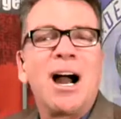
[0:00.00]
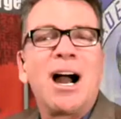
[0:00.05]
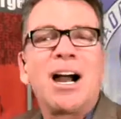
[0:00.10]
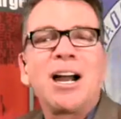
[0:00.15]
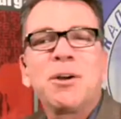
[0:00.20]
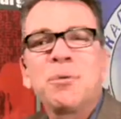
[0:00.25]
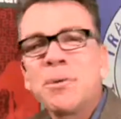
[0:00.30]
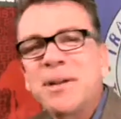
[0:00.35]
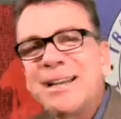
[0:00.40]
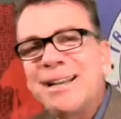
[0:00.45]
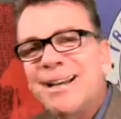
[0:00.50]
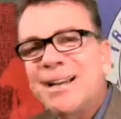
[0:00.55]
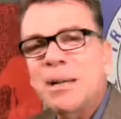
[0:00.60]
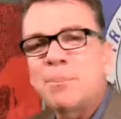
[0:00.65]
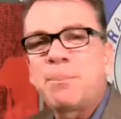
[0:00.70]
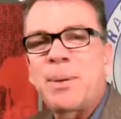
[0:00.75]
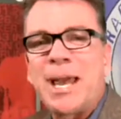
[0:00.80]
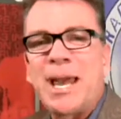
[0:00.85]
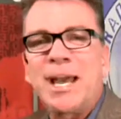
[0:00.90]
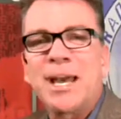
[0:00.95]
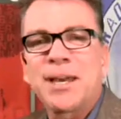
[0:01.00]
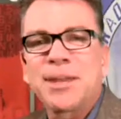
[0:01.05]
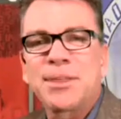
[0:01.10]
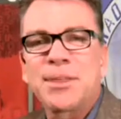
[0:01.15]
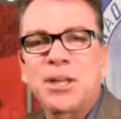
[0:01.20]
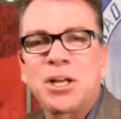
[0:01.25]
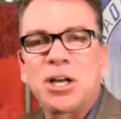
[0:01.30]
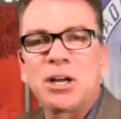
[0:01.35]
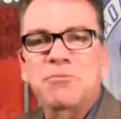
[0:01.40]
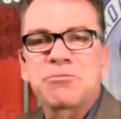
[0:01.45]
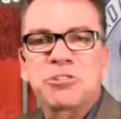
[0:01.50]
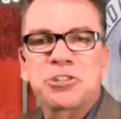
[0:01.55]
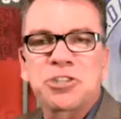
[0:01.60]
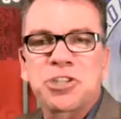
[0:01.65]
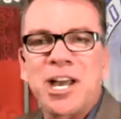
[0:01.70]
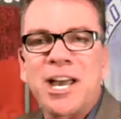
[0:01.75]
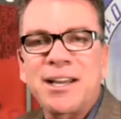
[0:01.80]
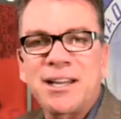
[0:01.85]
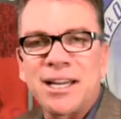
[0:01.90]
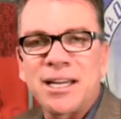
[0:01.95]
Are we on a path of
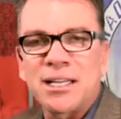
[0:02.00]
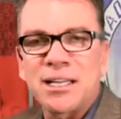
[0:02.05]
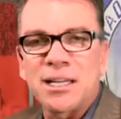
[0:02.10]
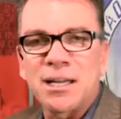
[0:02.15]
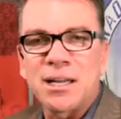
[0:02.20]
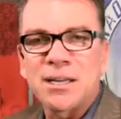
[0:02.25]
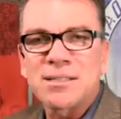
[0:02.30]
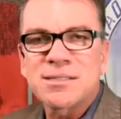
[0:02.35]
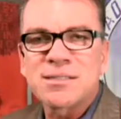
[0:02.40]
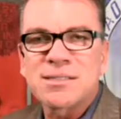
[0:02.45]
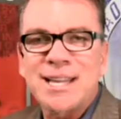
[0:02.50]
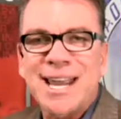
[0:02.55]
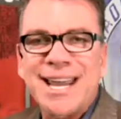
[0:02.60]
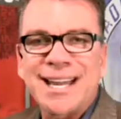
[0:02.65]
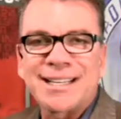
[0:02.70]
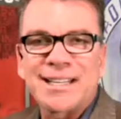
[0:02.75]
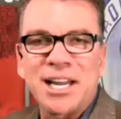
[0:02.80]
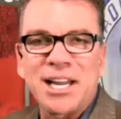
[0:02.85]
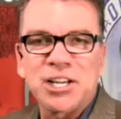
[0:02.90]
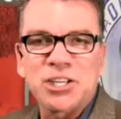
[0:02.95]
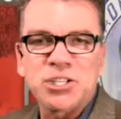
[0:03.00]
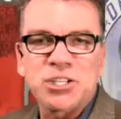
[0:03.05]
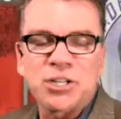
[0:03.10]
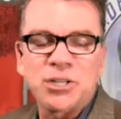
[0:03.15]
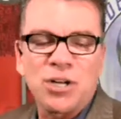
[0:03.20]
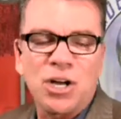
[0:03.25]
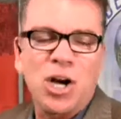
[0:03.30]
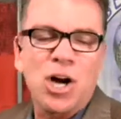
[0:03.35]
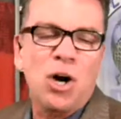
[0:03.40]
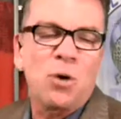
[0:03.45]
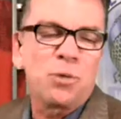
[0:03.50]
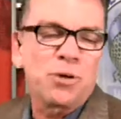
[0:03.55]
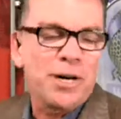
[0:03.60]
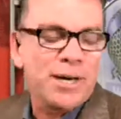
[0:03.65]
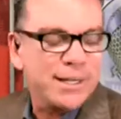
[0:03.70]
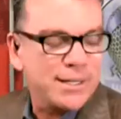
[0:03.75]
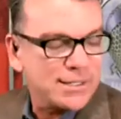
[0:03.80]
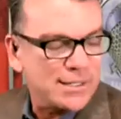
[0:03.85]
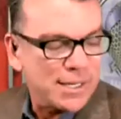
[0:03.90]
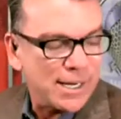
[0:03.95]
shedding stagnation? Oh, we're
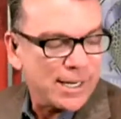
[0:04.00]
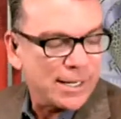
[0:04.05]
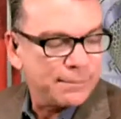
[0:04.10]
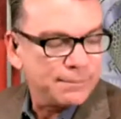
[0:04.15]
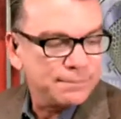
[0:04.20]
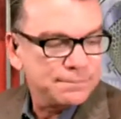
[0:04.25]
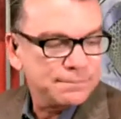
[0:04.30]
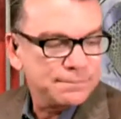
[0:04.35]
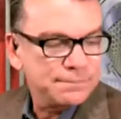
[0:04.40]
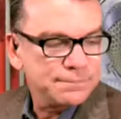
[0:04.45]
out of time.